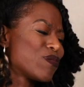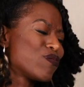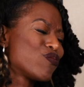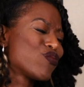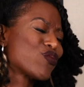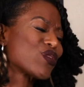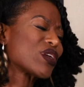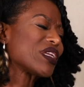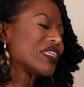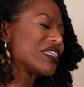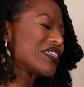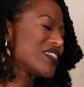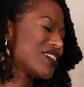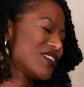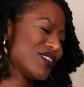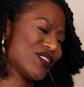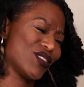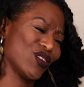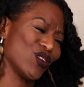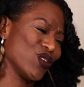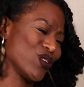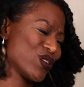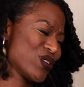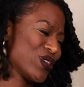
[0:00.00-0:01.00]
a brilliant
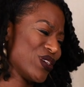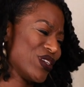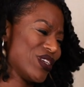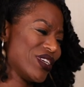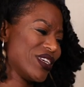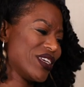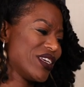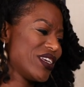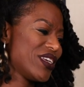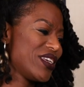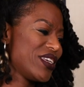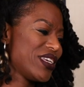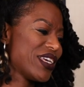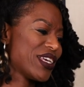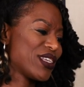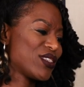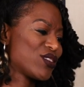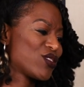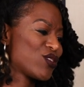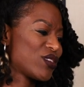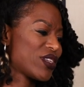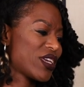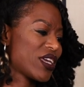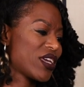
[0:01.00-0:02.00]
talk
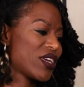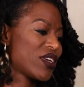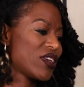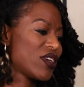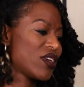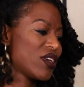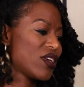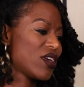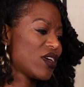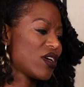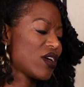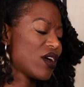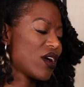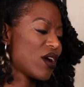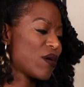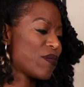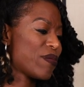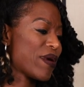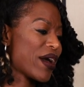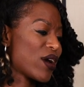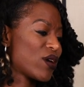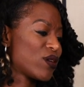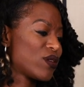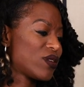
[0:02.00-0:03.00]
yesterday
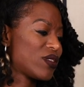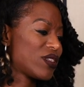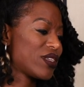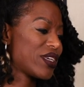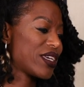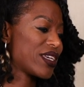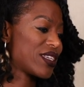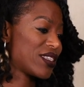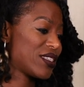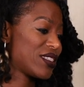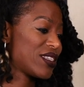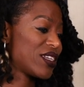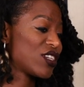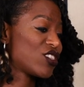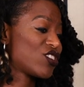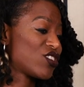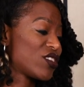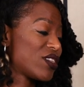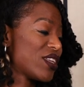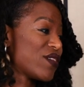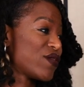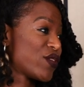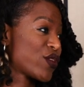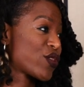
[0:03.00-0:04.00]
about
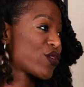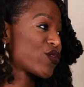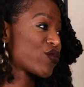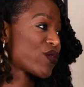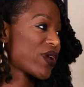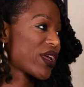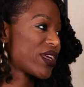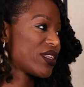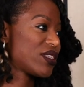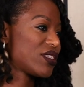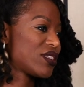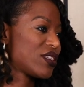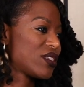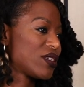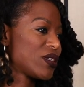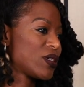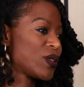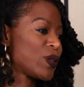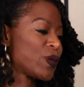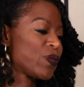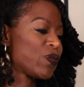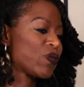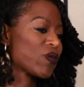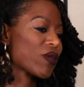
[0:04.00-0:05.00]
extinction level threat
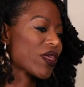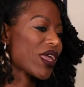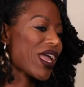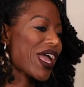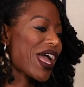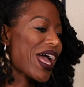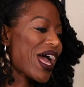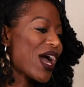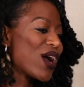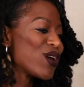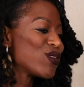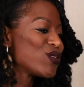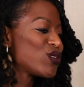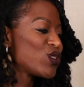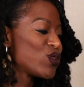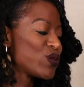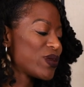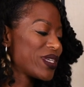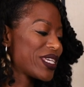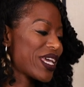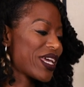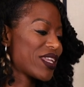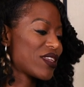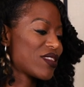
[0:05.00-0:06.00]
how do
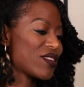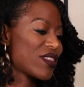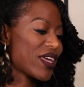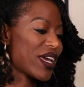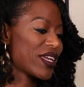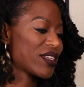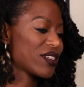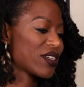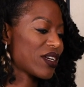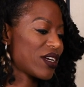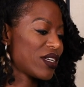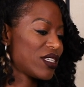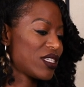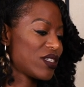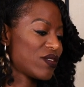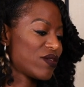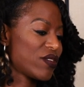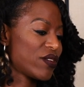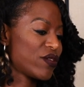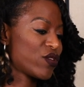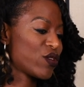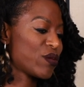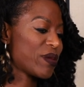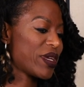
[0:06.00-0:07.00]
we get that kind
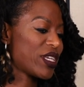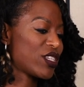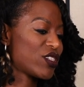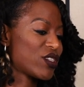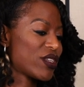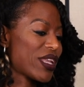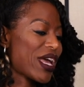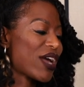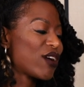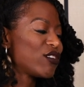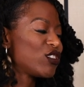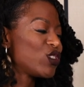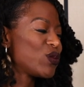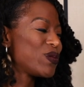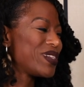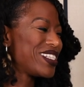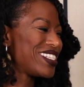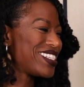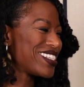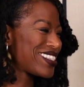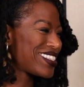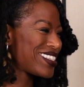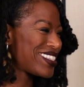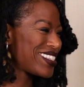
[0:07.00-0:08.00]
of information? How do we
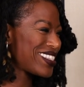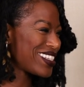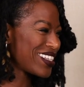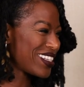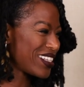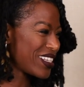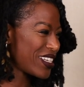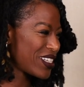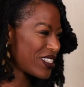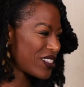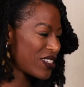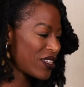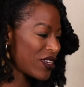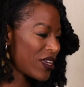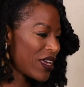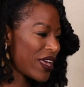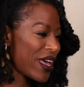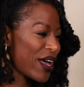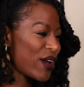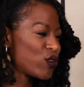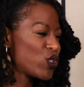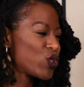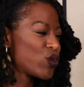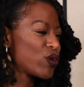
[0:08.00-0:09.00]
distill it?
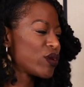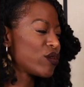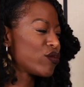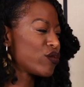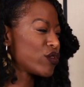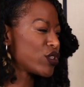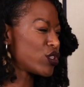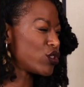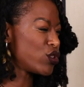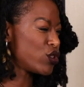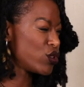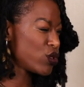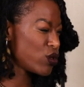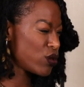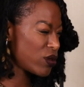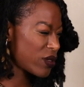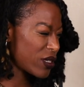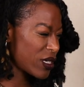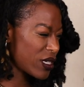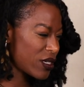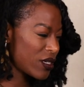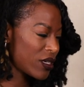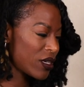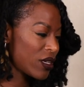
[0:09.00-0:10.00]
How do we
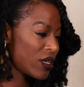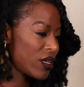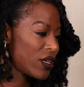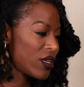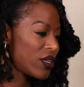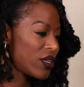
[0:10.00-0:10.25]
reduce it